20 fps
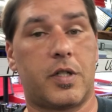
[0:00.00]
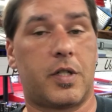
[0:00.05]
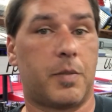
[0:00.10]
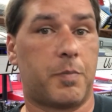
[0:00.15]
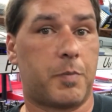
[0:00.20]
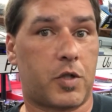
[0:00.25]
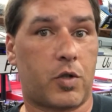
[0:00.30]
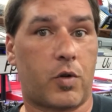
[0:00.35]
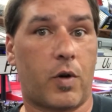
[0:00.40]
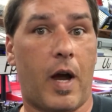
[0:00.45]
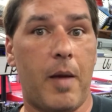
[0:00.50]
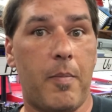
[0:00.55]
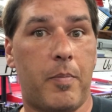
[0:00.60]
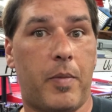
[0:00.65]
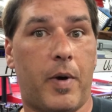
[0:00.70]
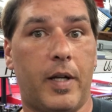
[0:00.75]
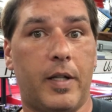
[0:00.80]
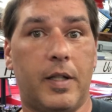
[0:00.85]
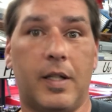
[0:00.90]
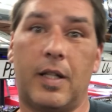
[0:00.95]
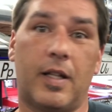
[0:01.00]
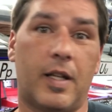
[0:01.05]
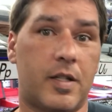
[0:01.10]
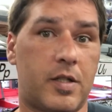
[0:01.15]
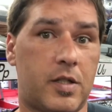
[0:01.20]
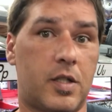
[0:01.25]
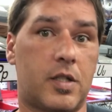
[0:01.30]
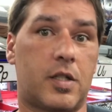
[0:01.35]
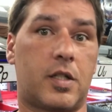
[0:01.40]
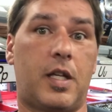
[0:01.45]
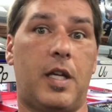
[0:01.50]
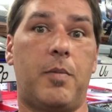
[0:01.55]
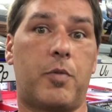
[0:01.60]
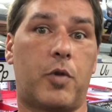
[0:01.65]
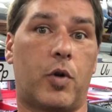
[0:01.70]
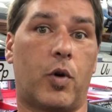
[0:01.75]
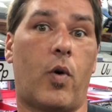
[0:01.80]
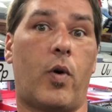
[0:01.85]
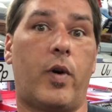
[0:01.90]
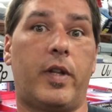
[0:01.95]
subscribe button and let's just keep
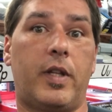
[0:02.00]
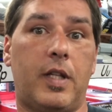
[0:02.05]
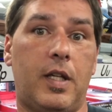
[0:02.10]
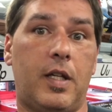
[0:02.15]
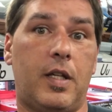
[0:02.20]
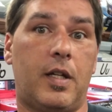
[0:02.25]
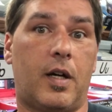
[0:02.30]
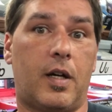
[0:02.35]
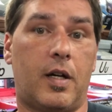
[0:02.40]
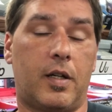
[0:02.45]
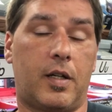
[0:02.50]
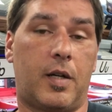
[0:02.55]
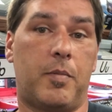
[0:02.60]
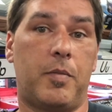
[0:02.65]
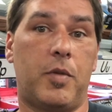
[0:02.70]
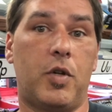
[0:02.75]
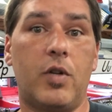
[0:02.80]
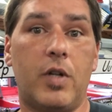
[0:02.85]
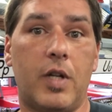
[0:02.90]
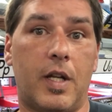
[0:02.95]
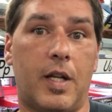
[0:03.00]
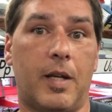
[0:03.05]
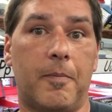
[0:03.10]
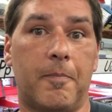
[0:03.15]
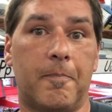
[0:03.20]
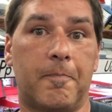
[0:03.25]
growing the community.